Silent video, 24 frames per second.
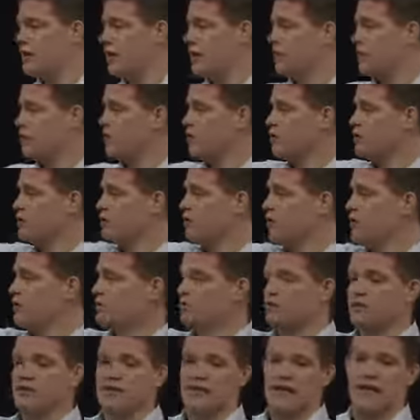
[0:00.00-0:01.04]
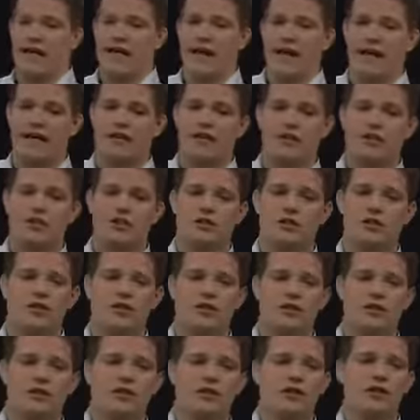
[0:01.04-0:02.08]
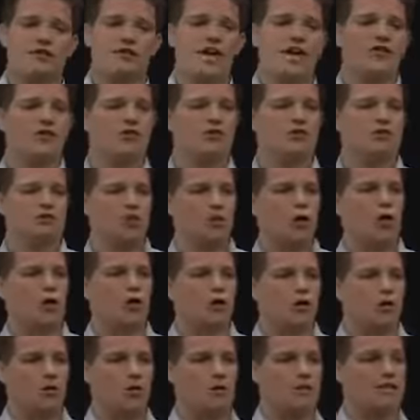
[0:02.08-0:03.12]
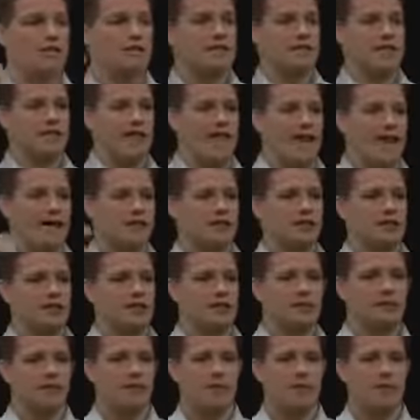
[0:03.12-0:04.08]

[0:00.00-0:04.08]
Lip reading: Okay, the first close was the catch, because everyone's wondering like, what's the catch?